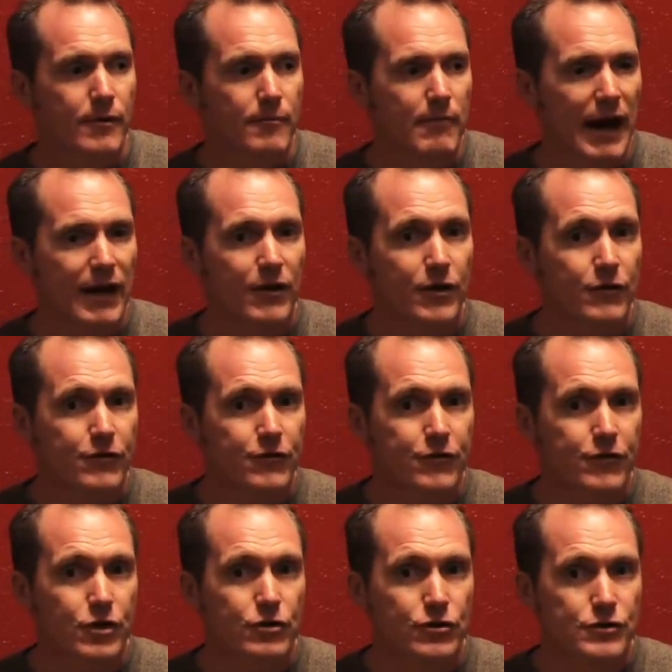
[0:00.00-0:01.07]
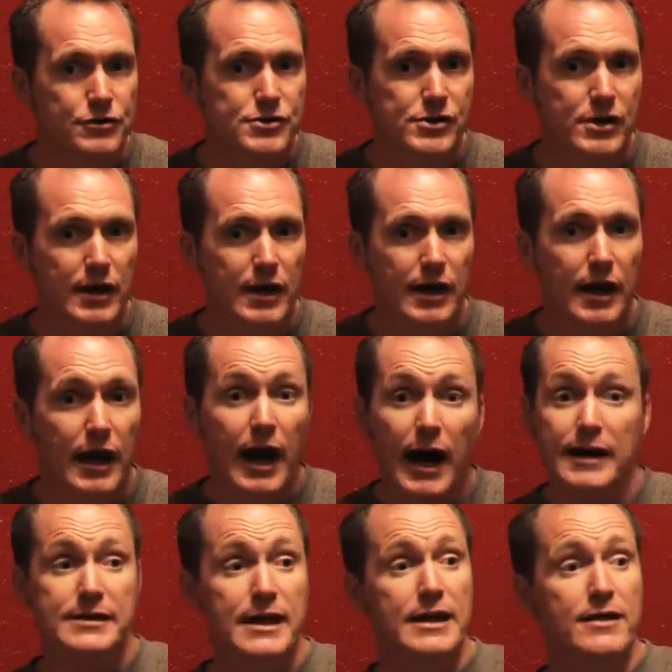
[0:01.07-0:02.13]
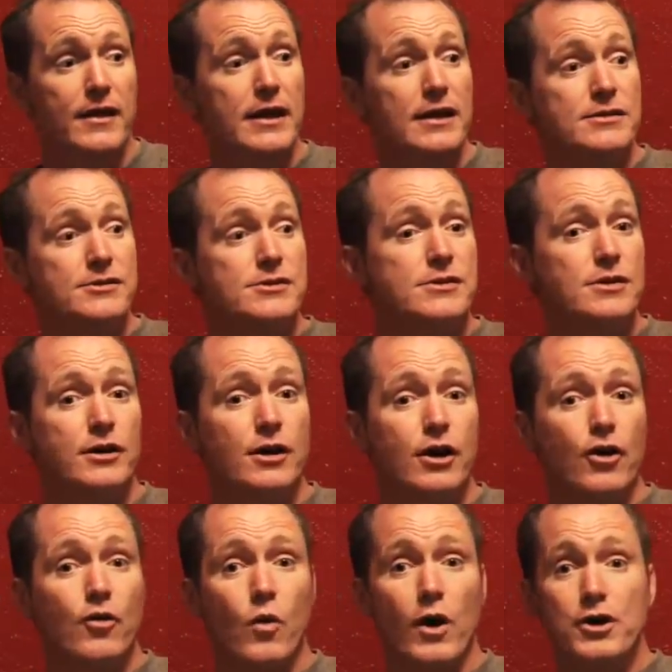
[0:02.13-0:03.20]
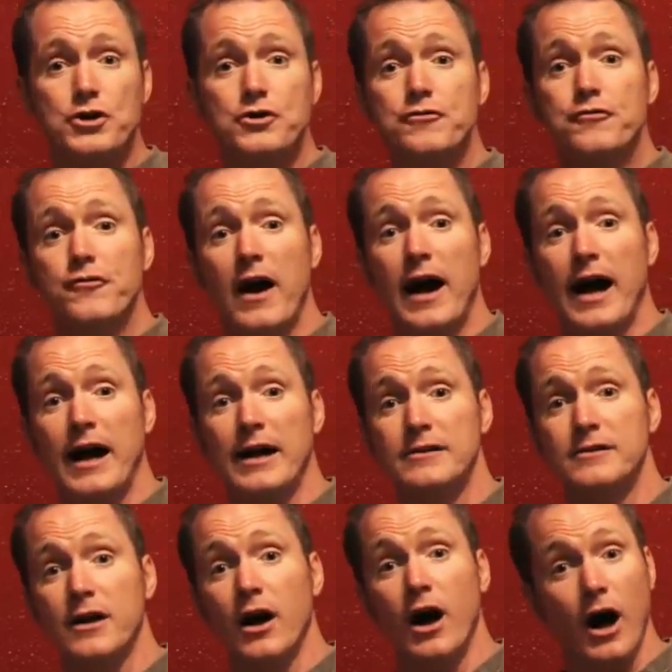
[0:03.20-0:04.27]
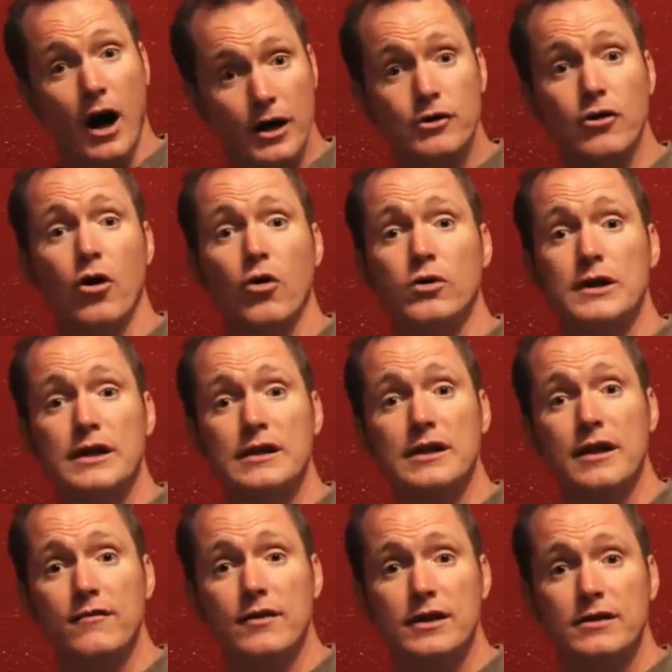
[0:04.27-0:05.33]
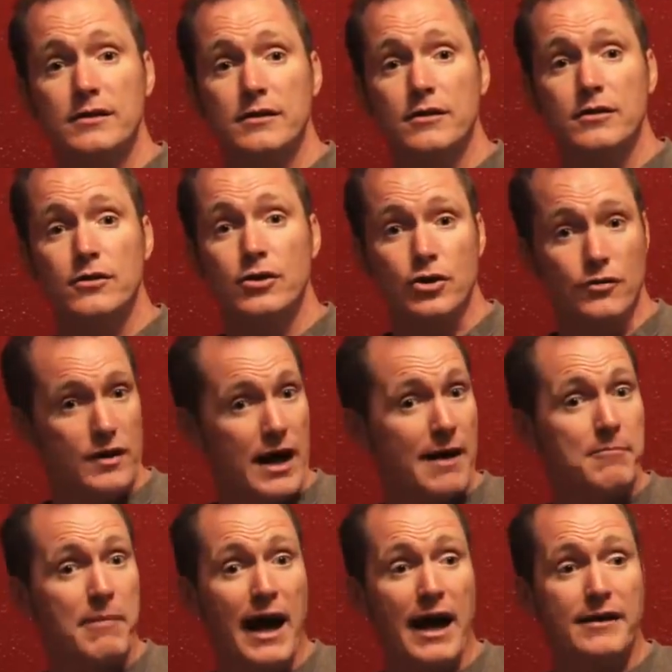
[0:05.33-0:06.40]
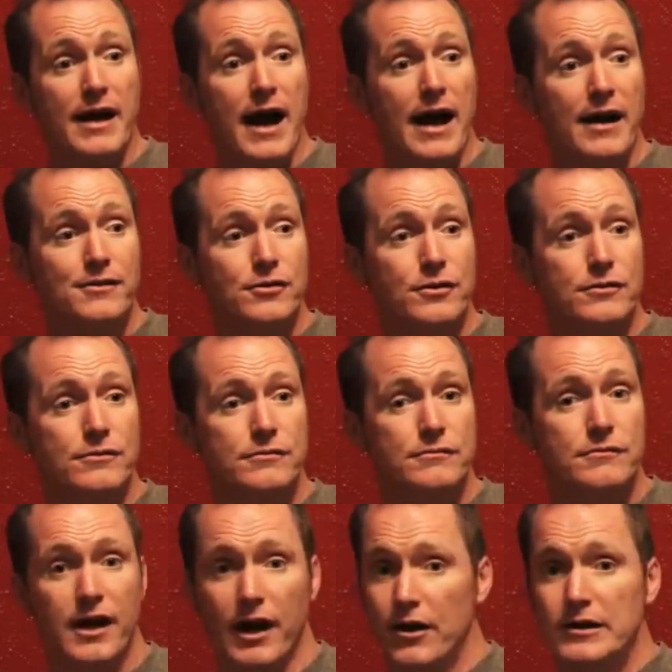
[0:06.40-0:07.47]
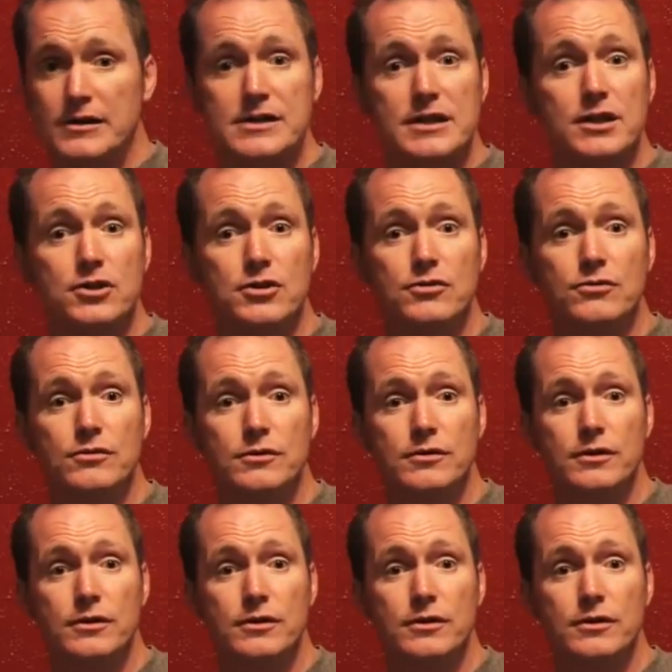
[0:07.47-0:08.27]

By their fruits. I'll tell you this where you find unholy living, you've got bad doctrine, guarantee you.